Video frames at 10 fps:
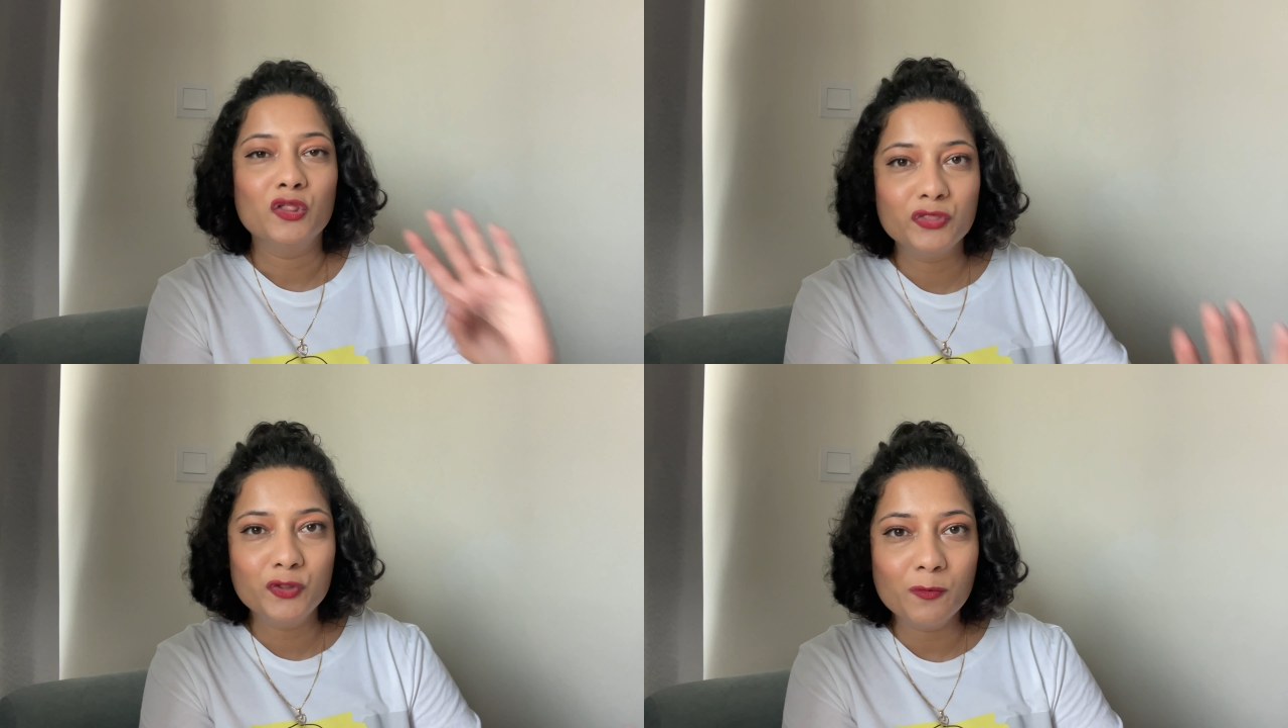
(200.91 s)

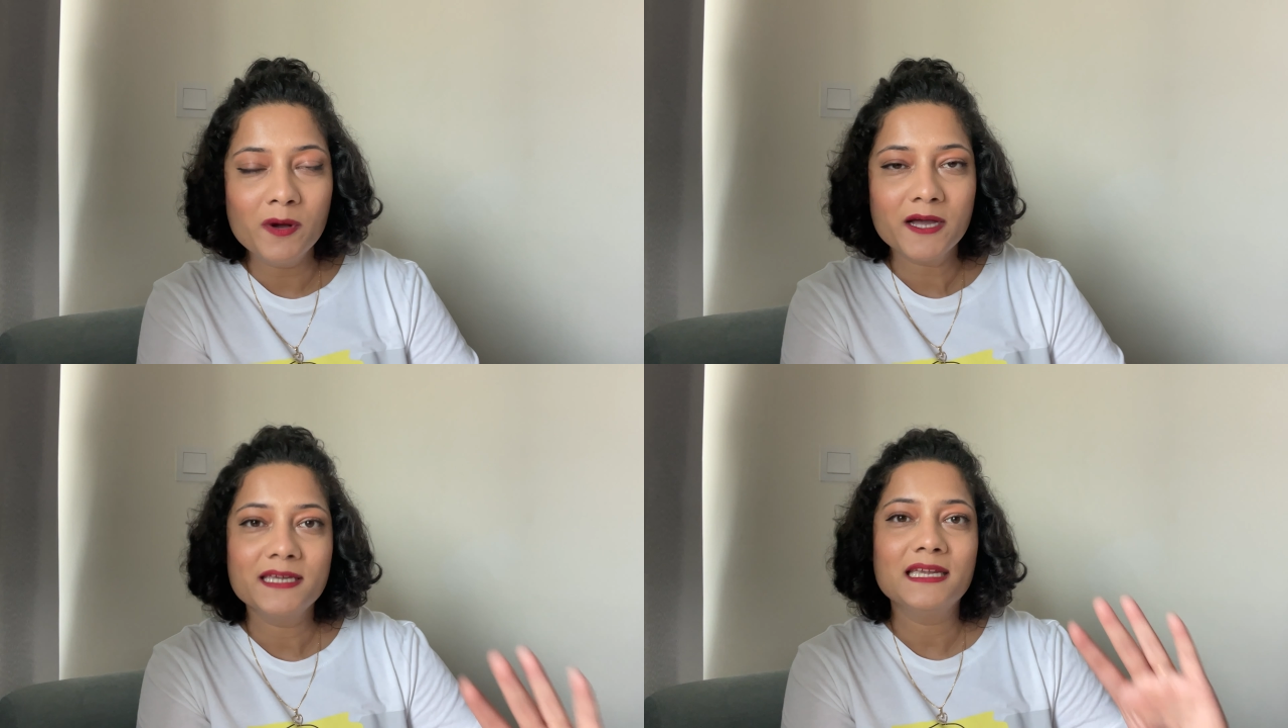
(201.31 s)

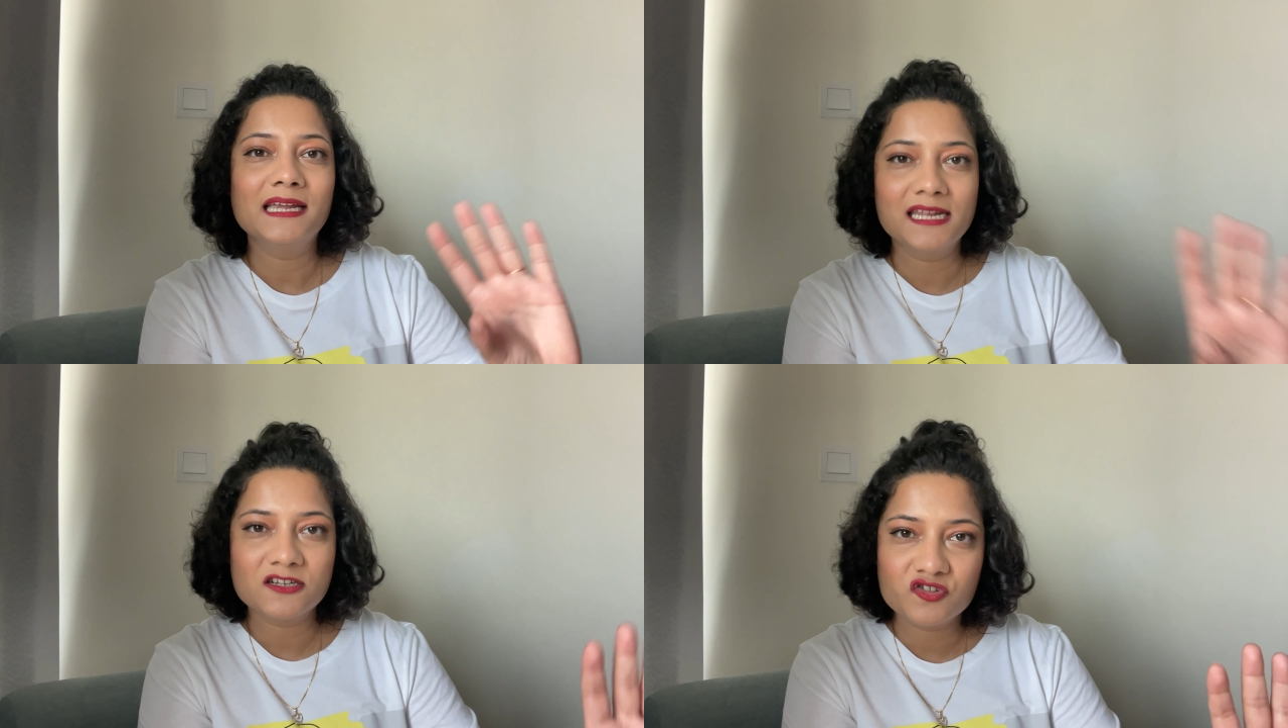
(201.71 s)
Dubai
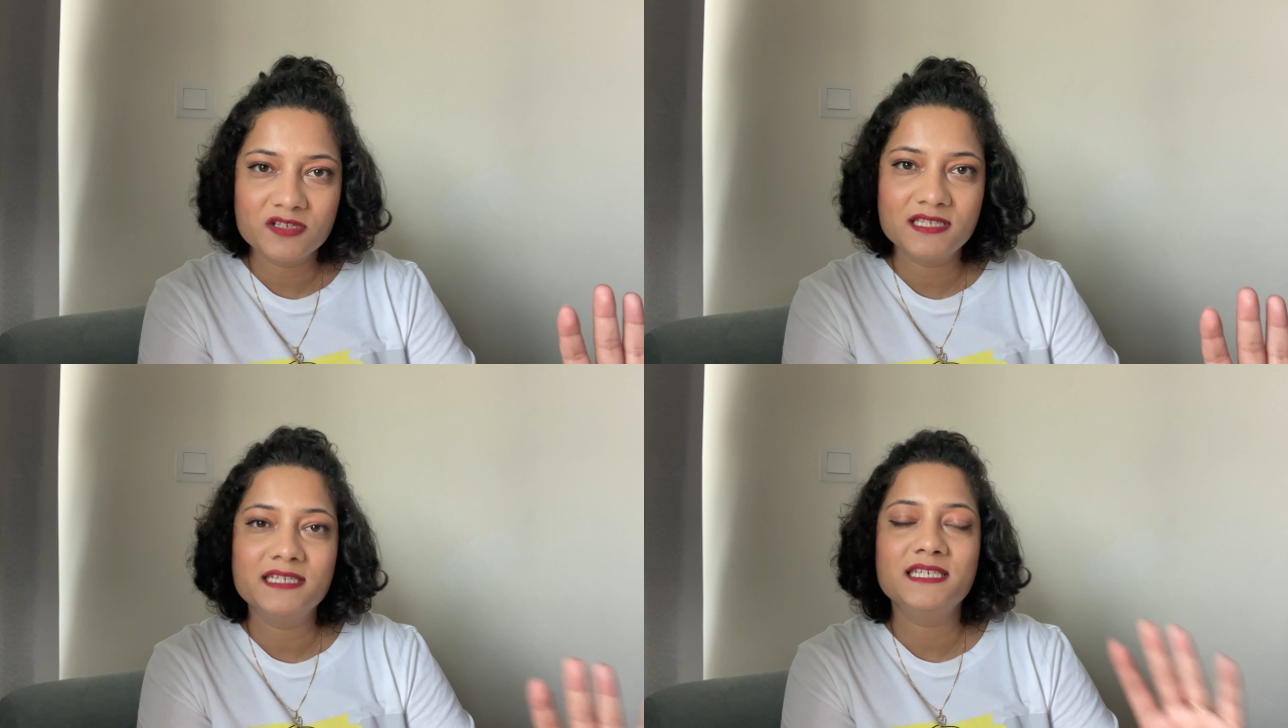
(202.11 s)

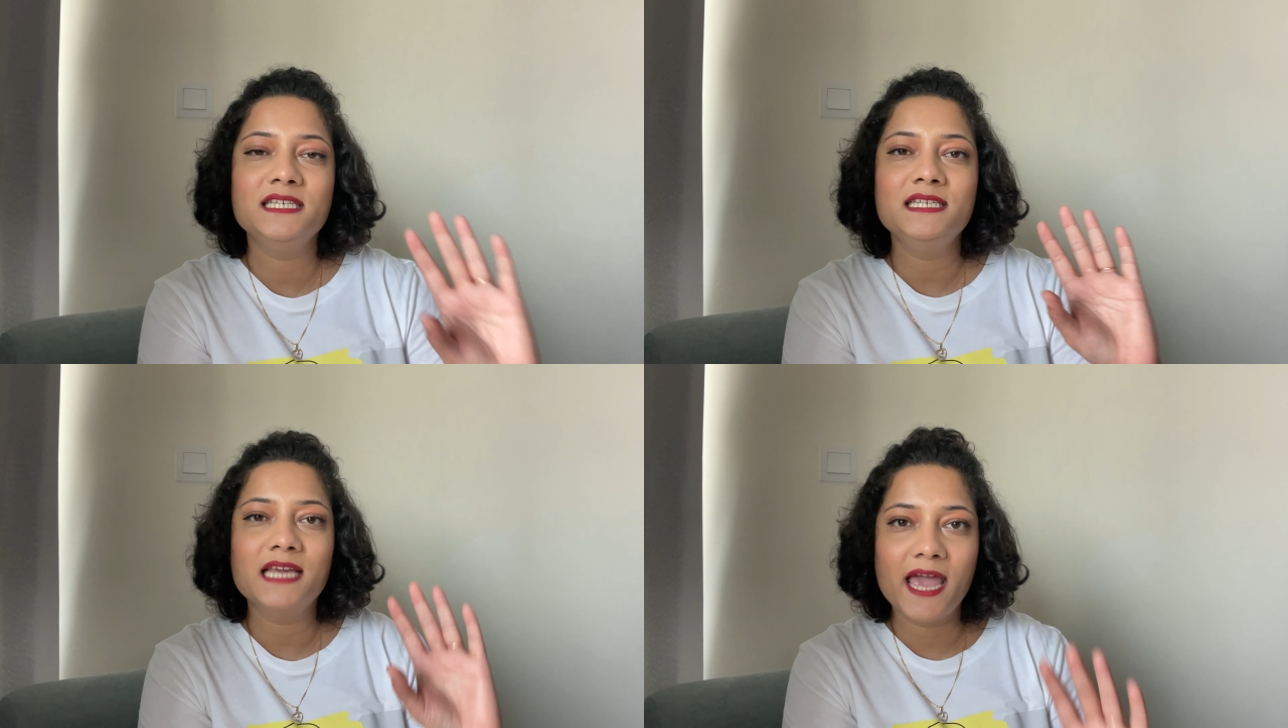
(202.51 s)

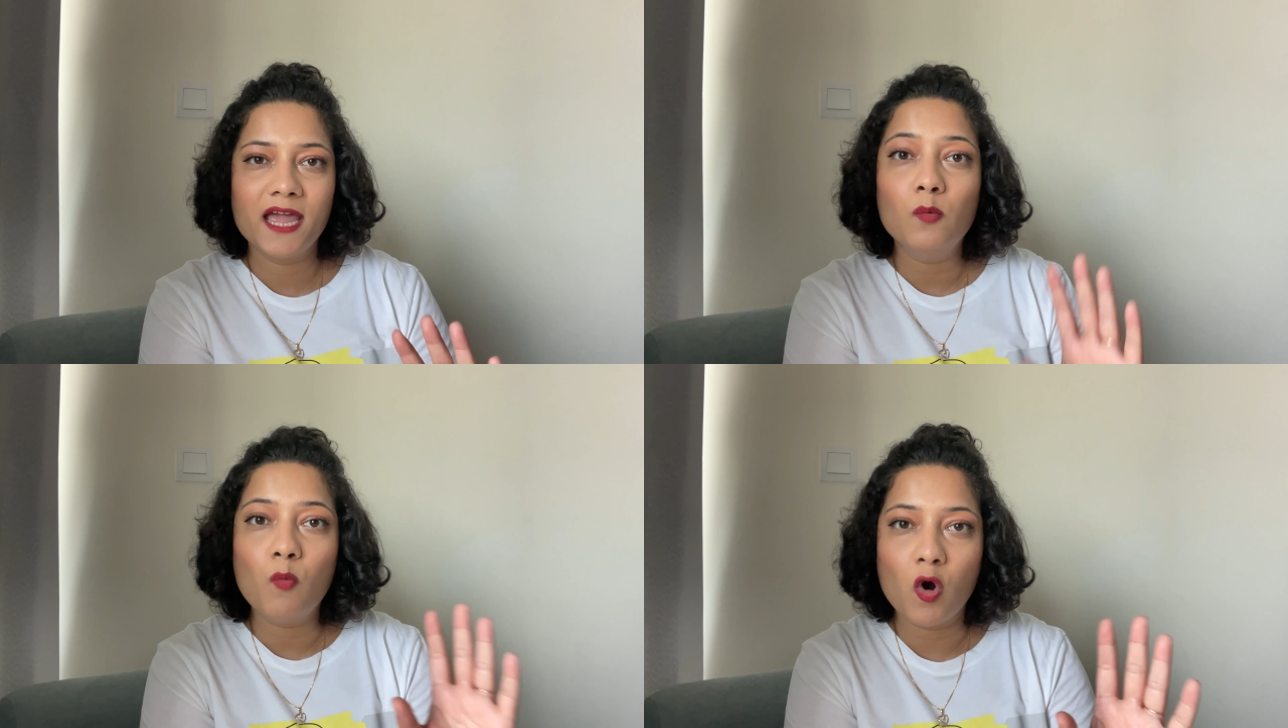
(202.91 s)
Electricity
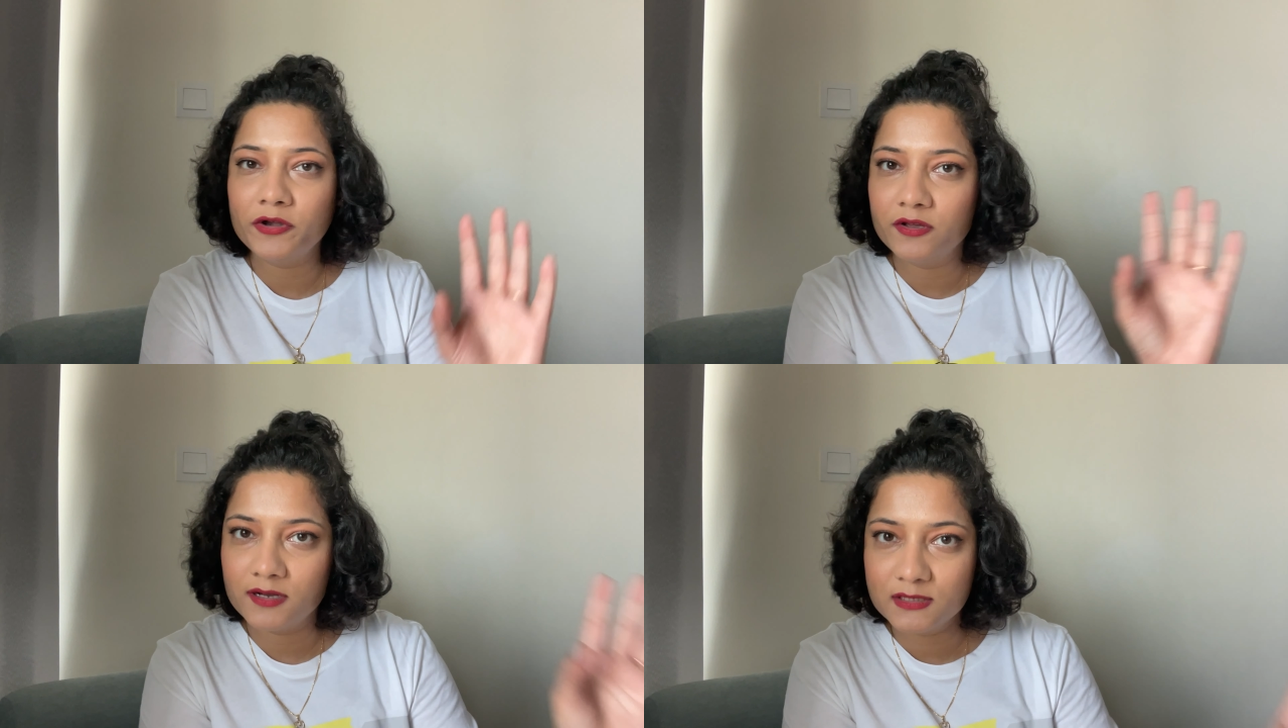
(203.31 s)
and
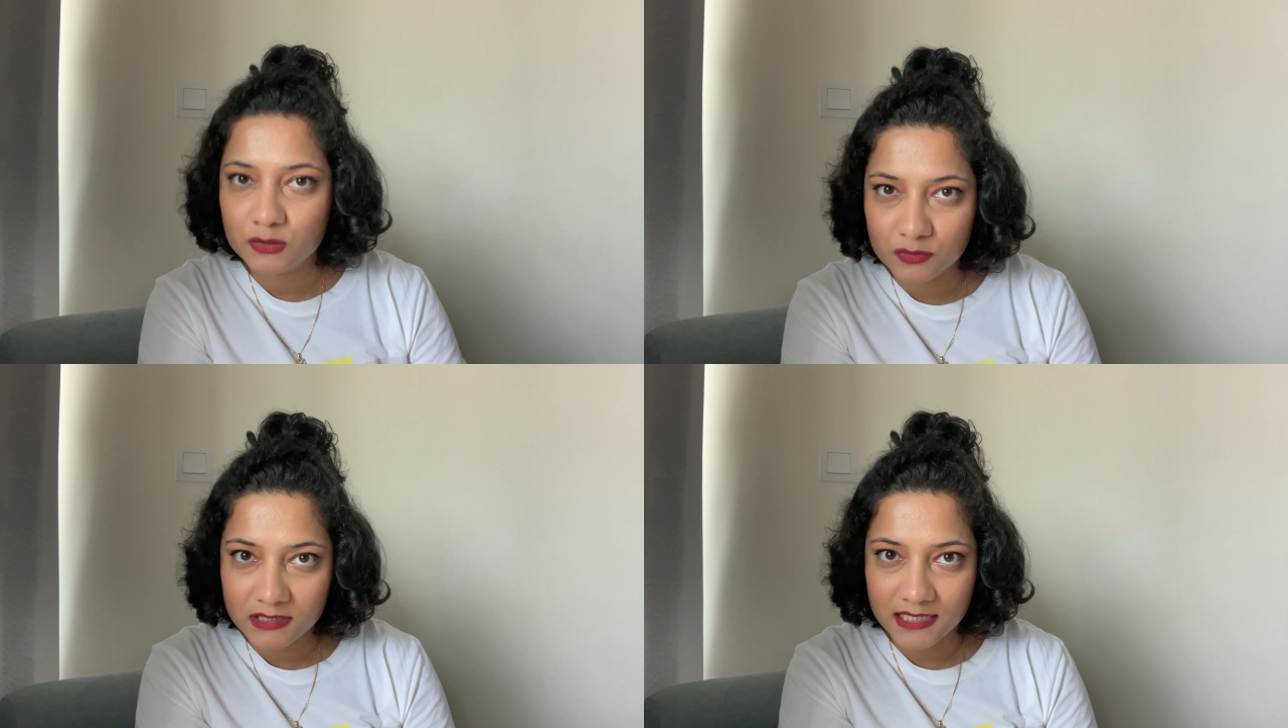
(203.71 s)
Water
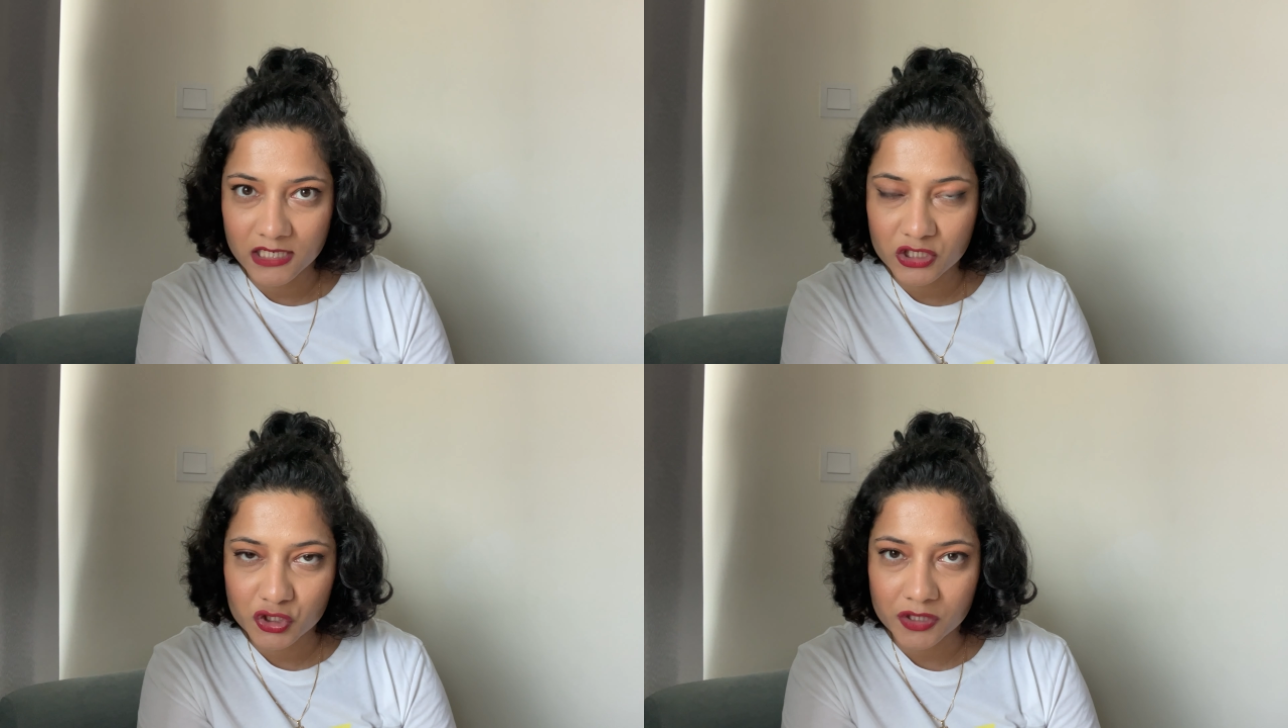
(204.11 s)

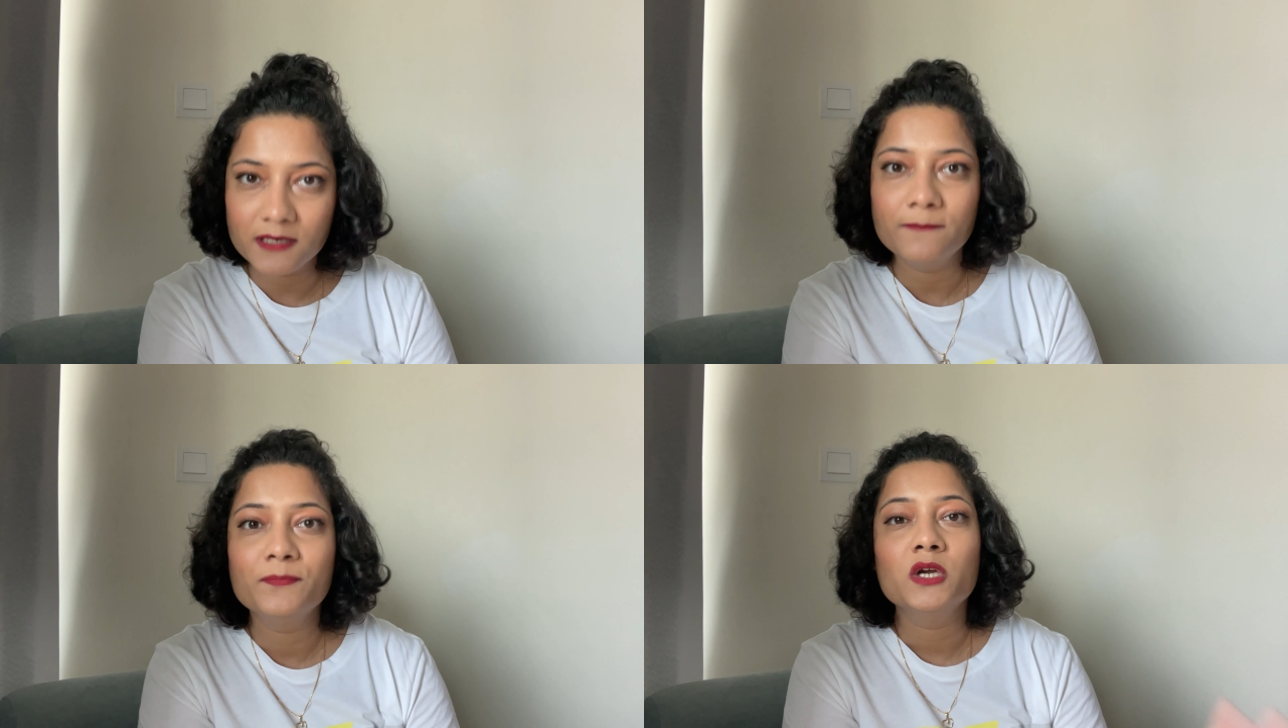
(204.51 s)
Association.